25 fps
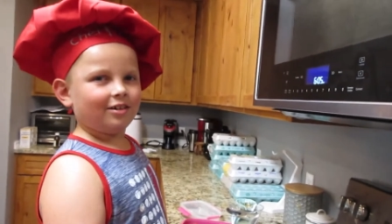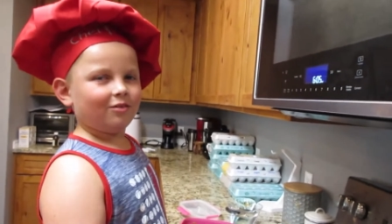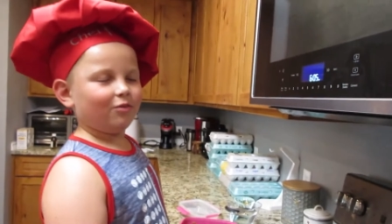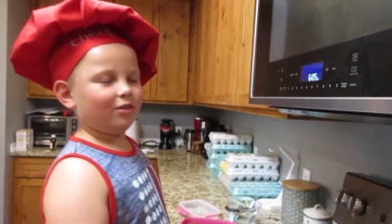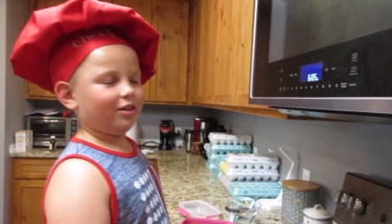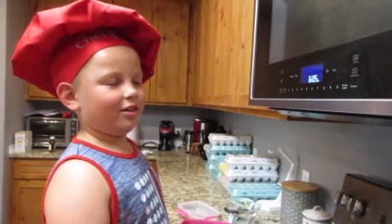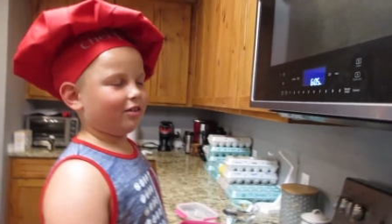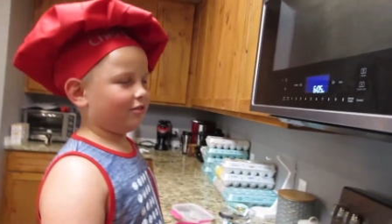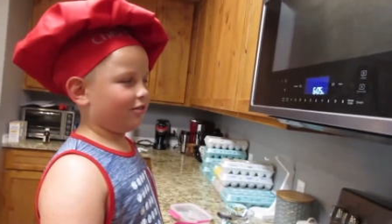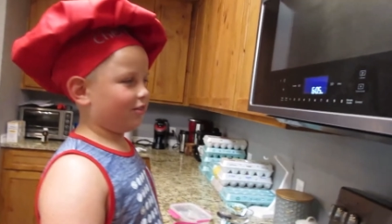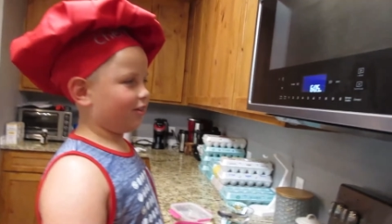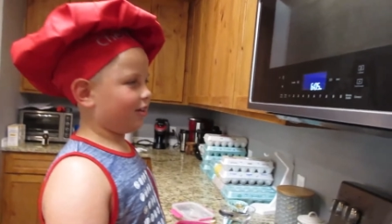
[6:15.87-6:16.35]
We
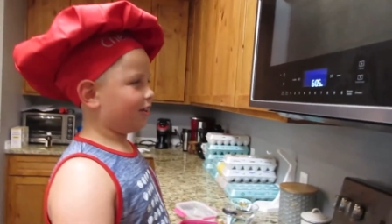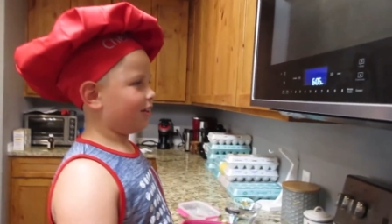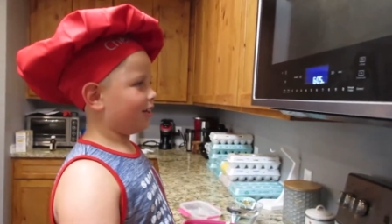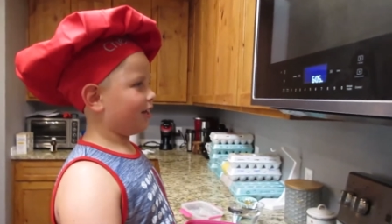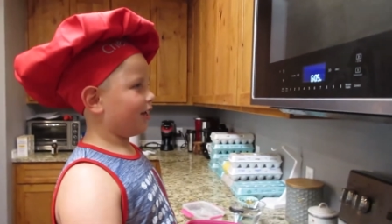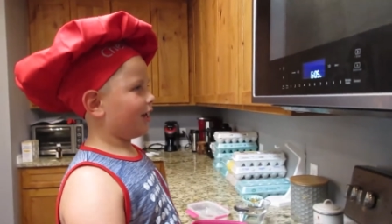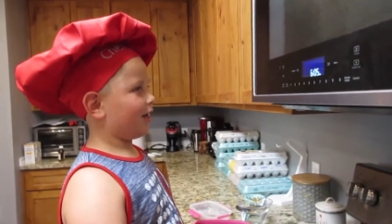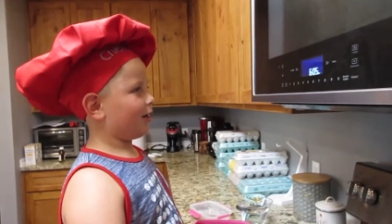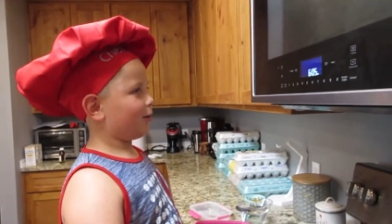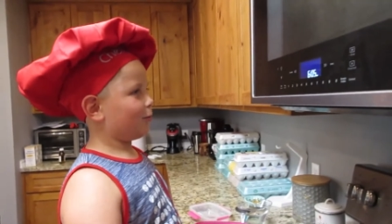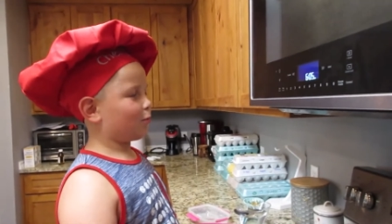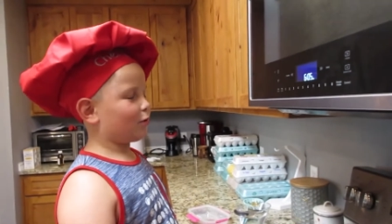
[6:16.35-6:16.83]
don't need
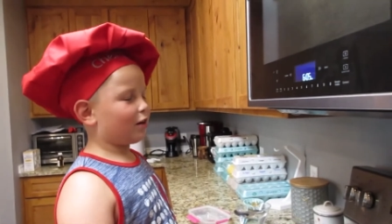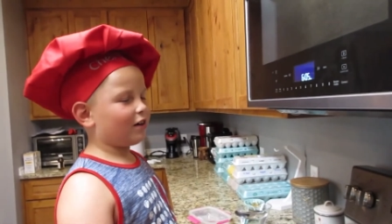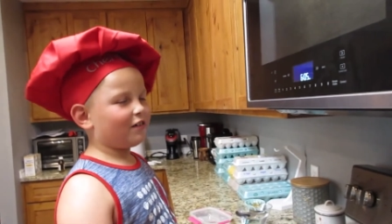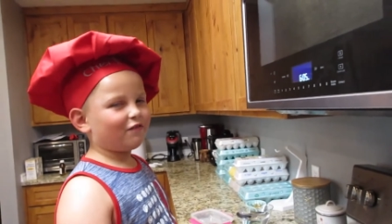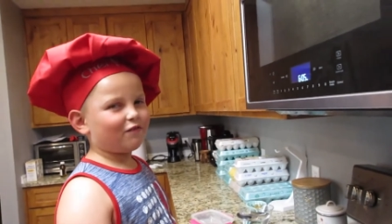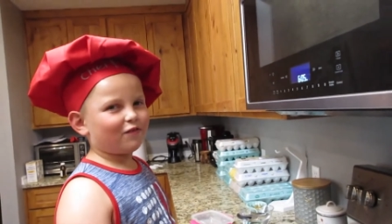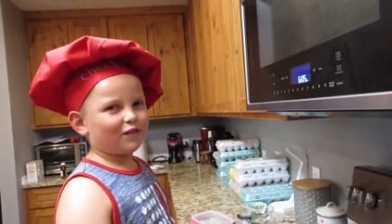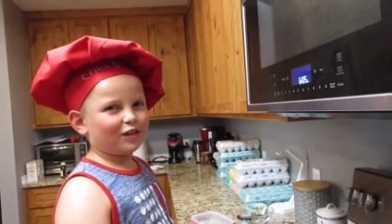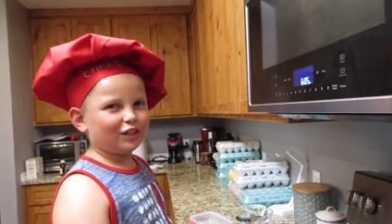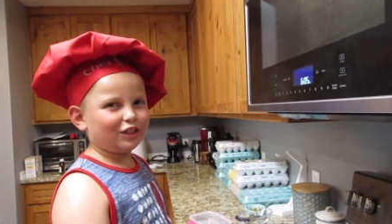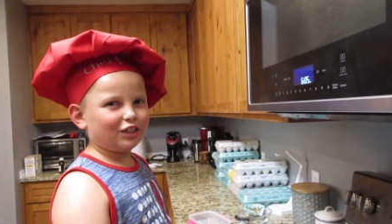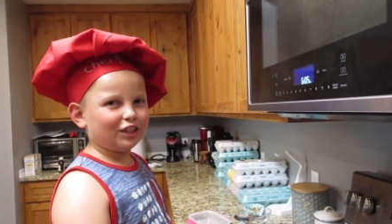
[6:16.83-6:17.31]
the apron
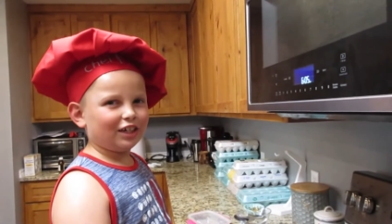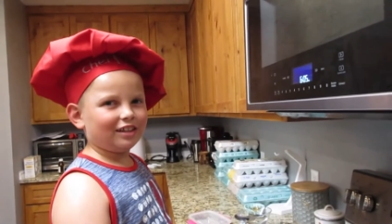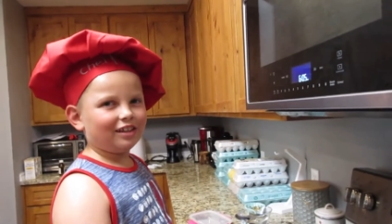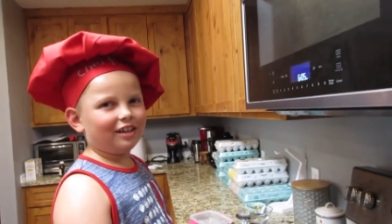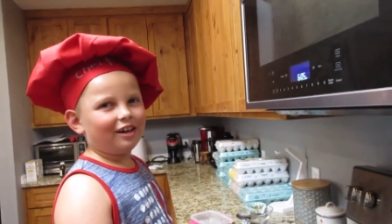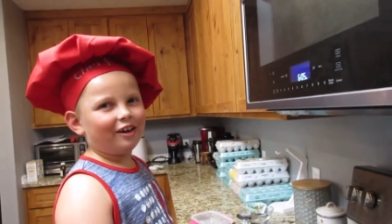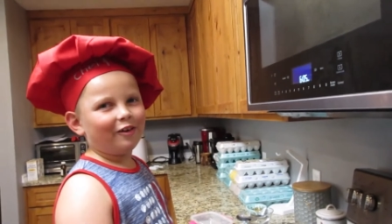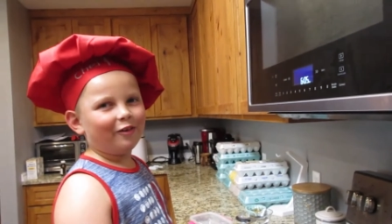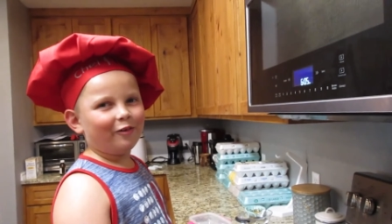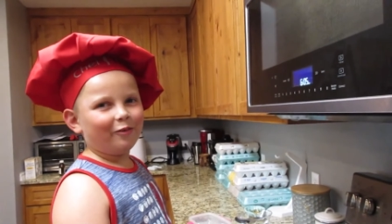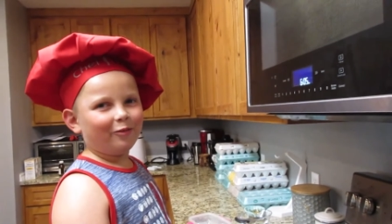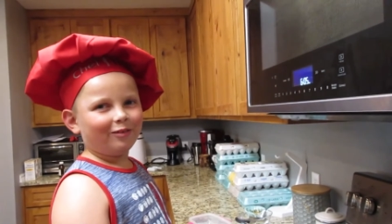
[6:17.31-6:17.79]
for Jello.
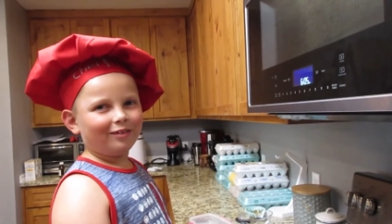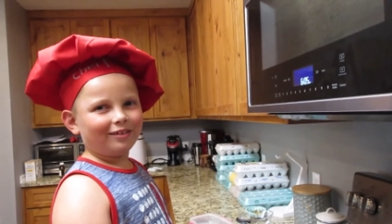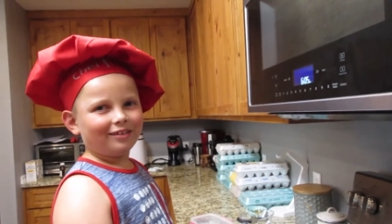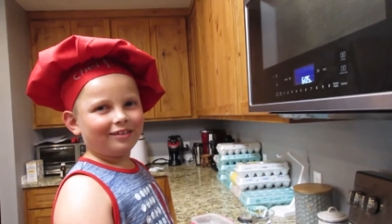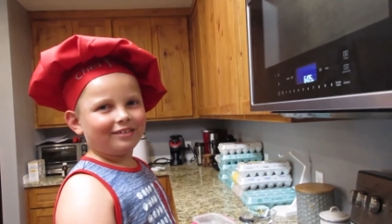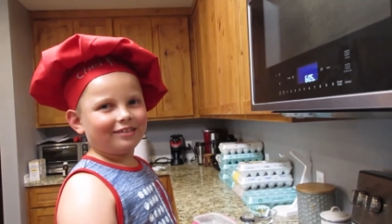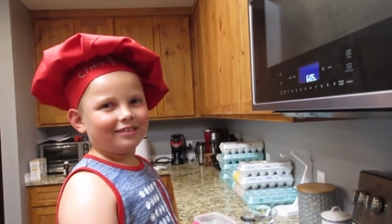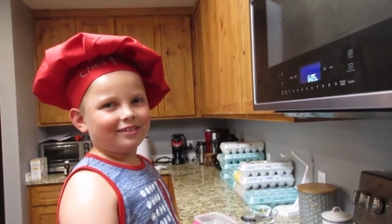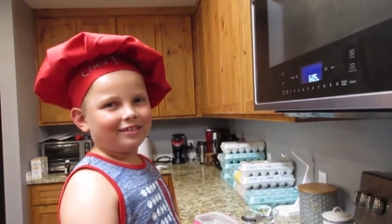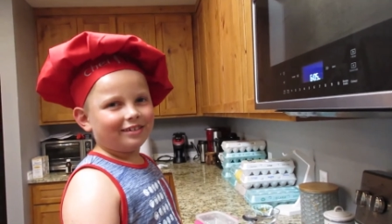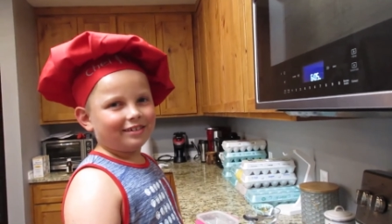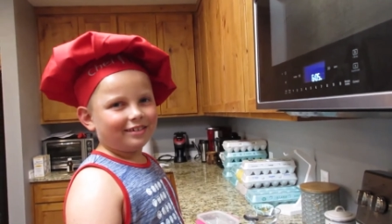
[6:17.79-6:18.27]

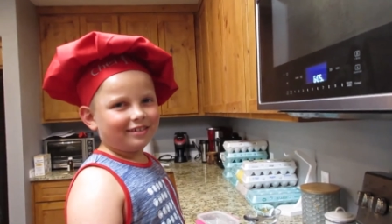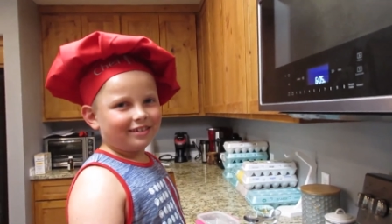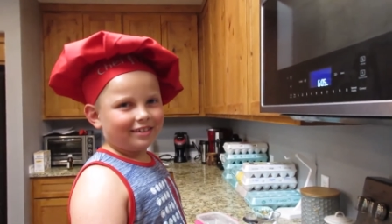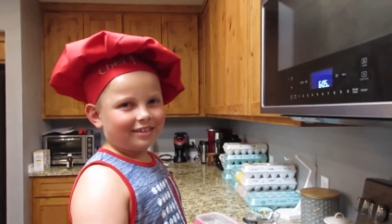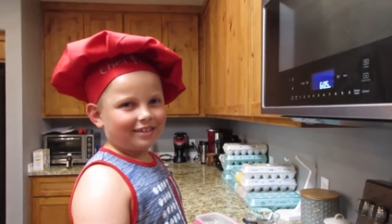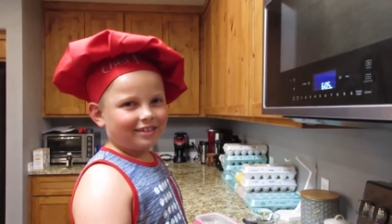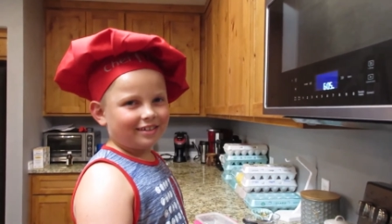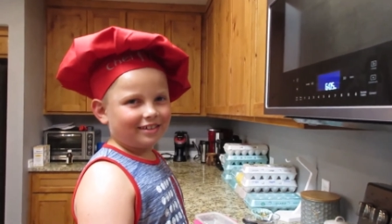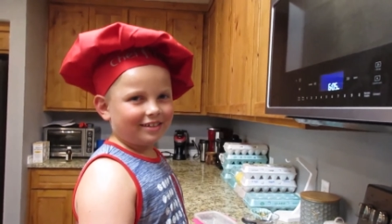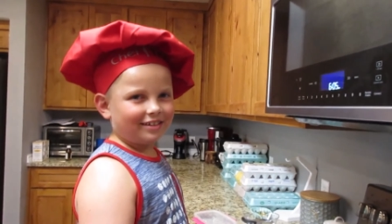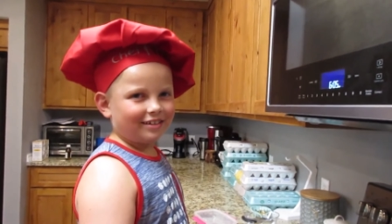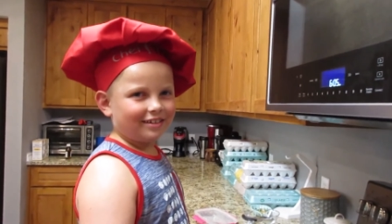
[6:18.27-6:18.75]

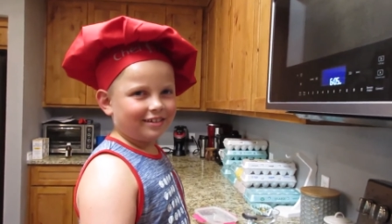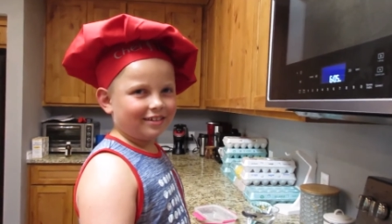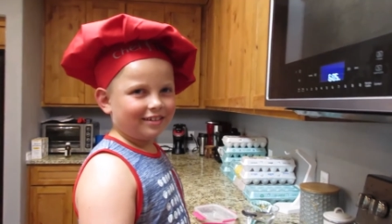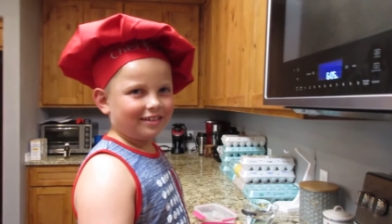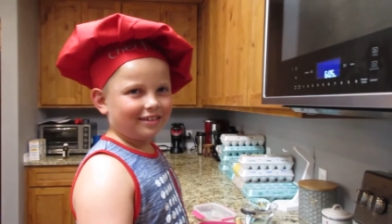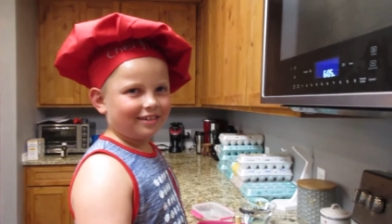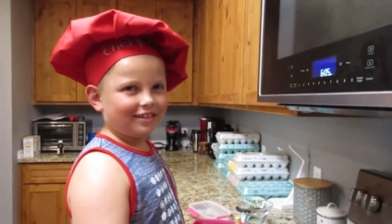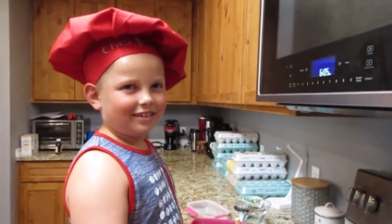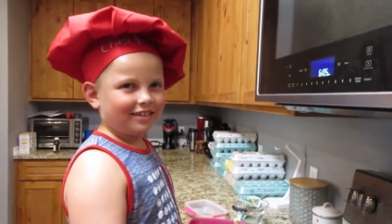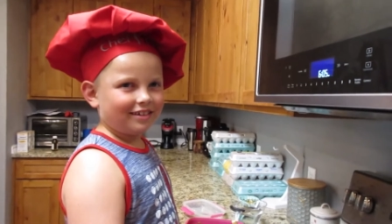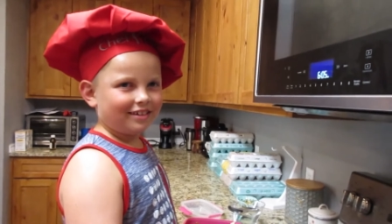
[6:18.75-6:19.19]
Oh, okay.